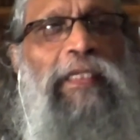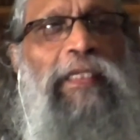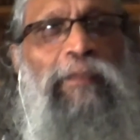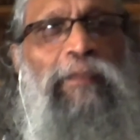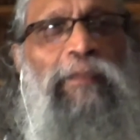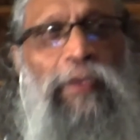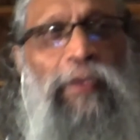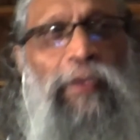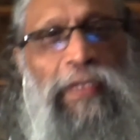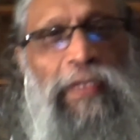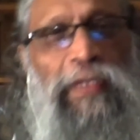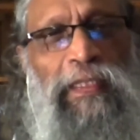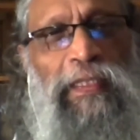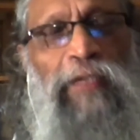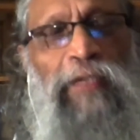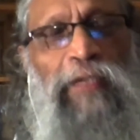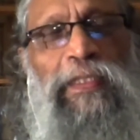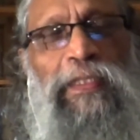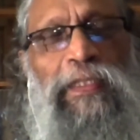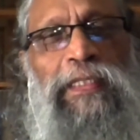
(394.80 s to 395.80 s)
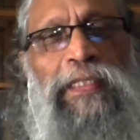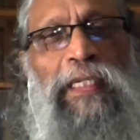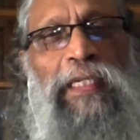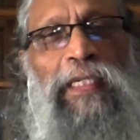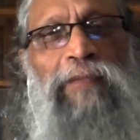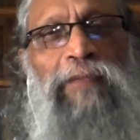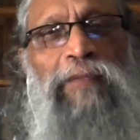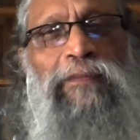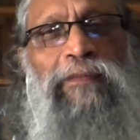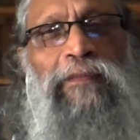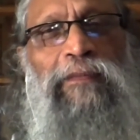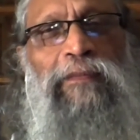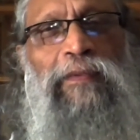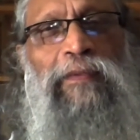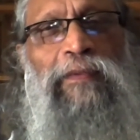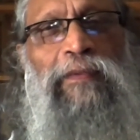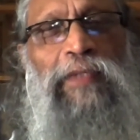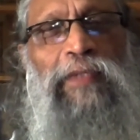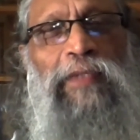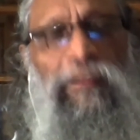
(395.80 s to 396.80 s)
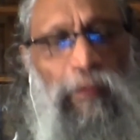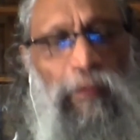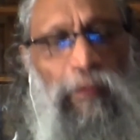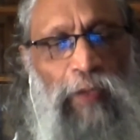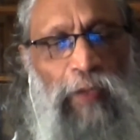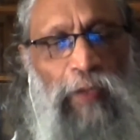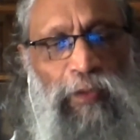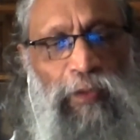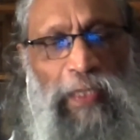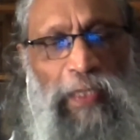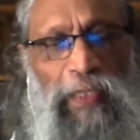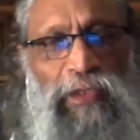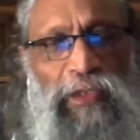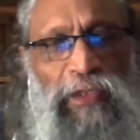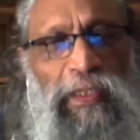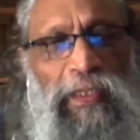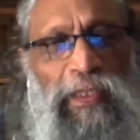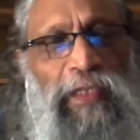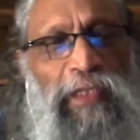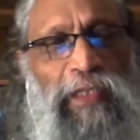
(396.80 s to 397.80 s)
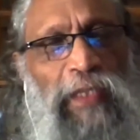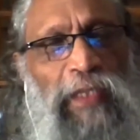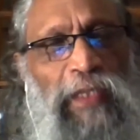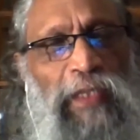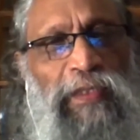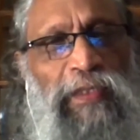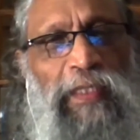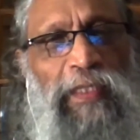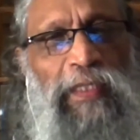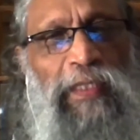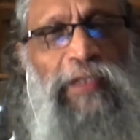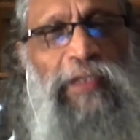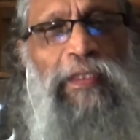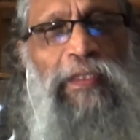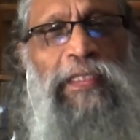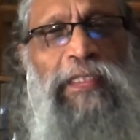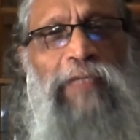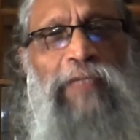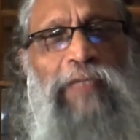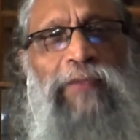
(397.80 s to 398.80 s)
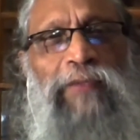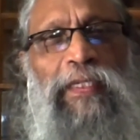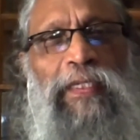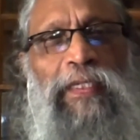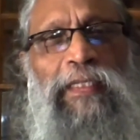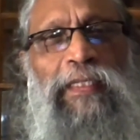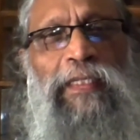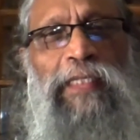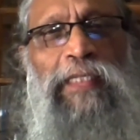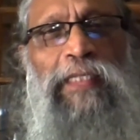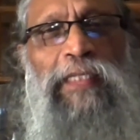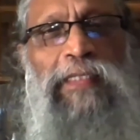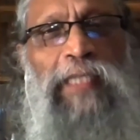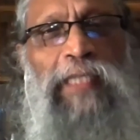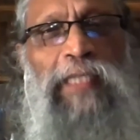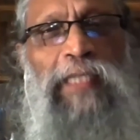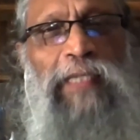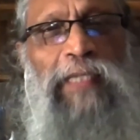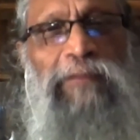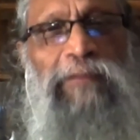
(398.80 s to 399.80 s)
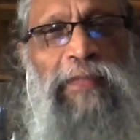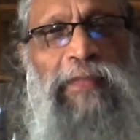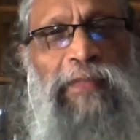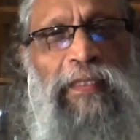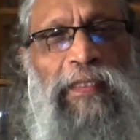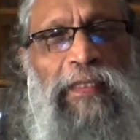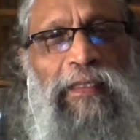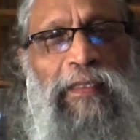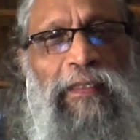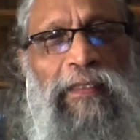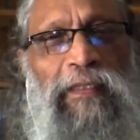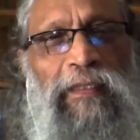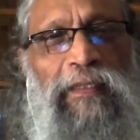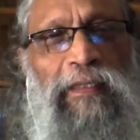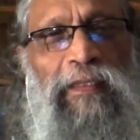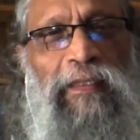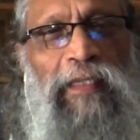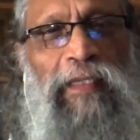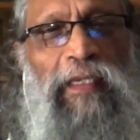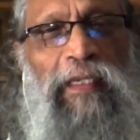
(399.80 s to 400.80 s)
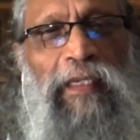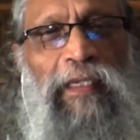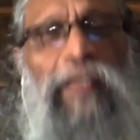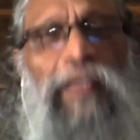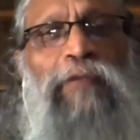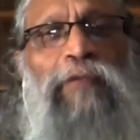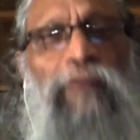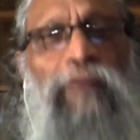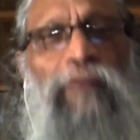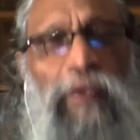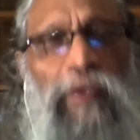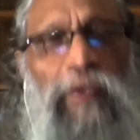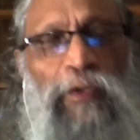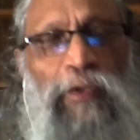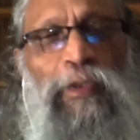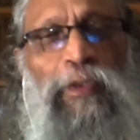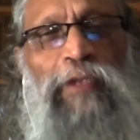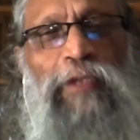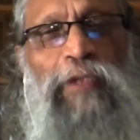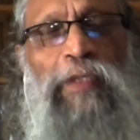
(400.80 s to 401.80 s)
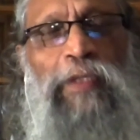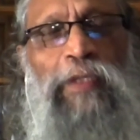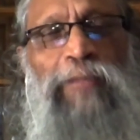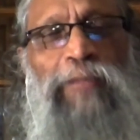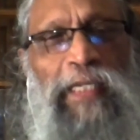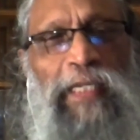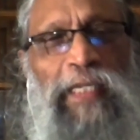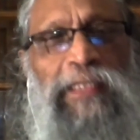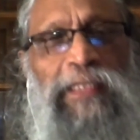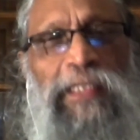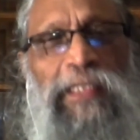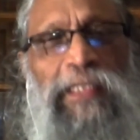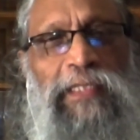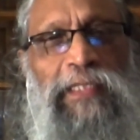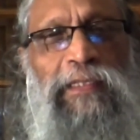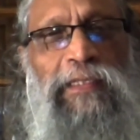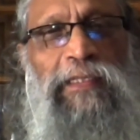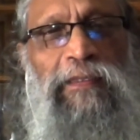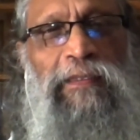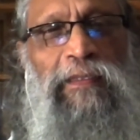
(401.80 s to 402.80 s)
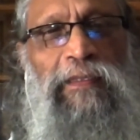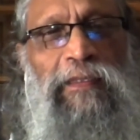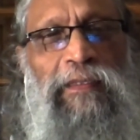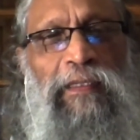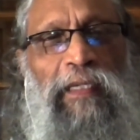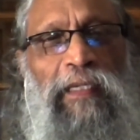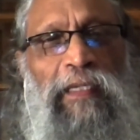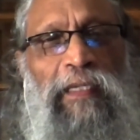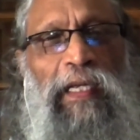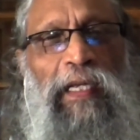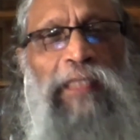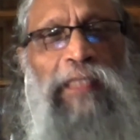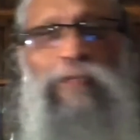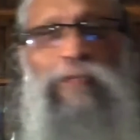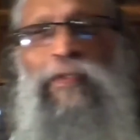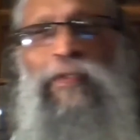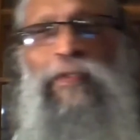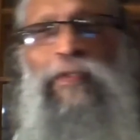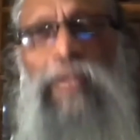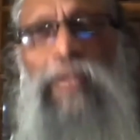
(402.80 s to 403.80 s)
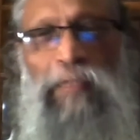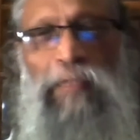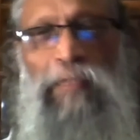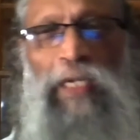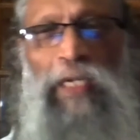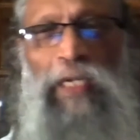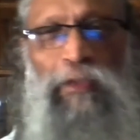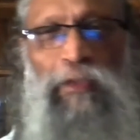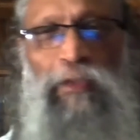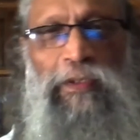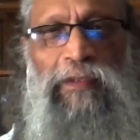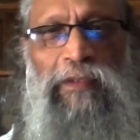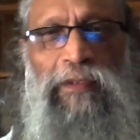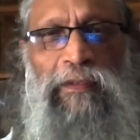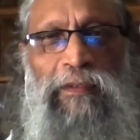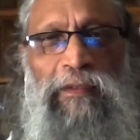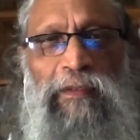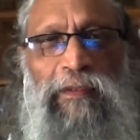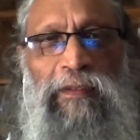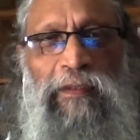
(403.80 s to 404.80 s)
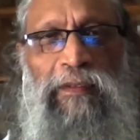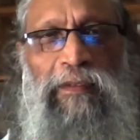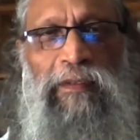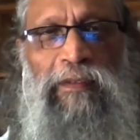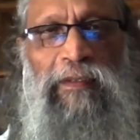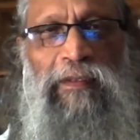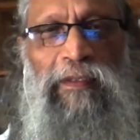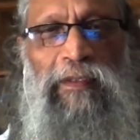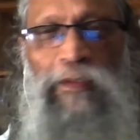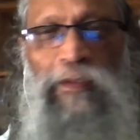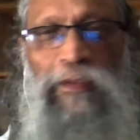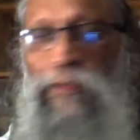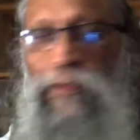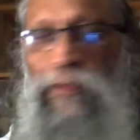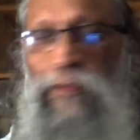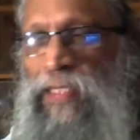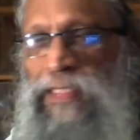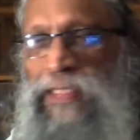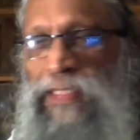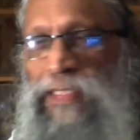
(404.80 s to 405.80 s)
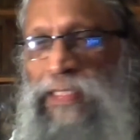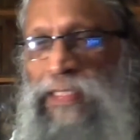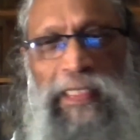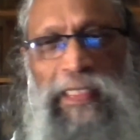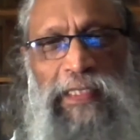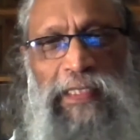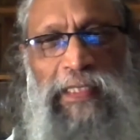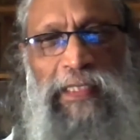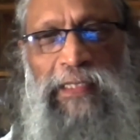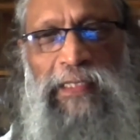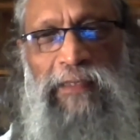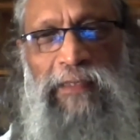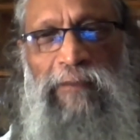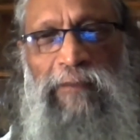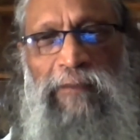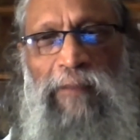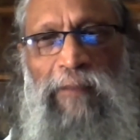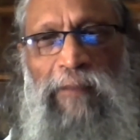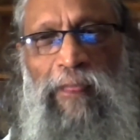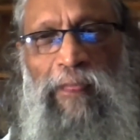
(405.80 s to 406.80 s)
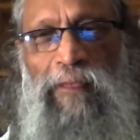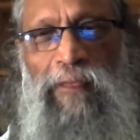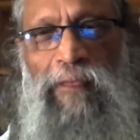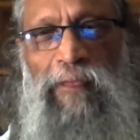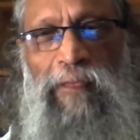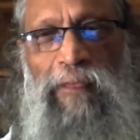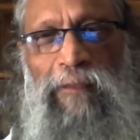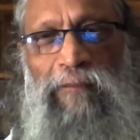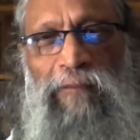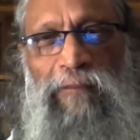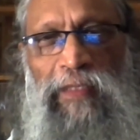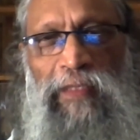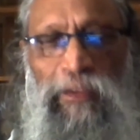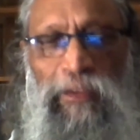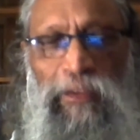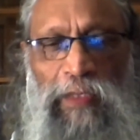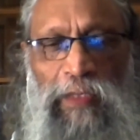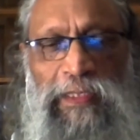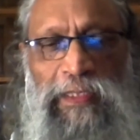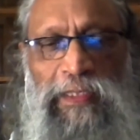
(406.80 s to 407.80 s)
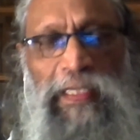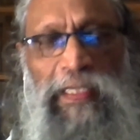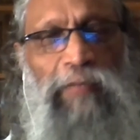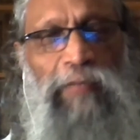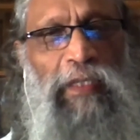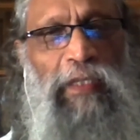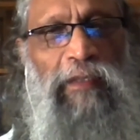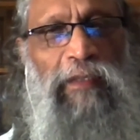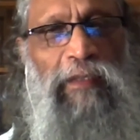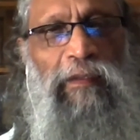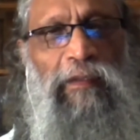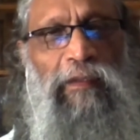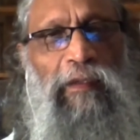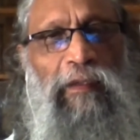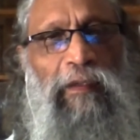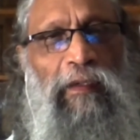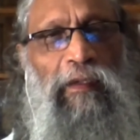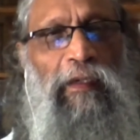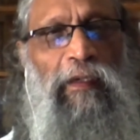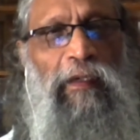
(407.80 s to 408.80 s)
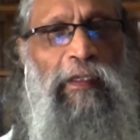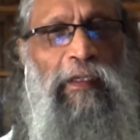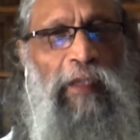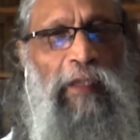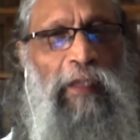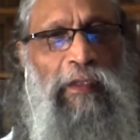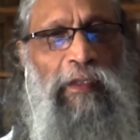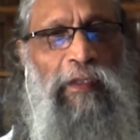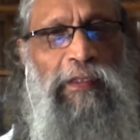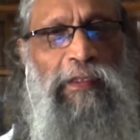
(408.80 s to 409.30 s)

protect ourselves. If you want to isolate, you isolate yourself for a little time. And for doing your practice, and then when you come out, you can check it, whether you are stable or not.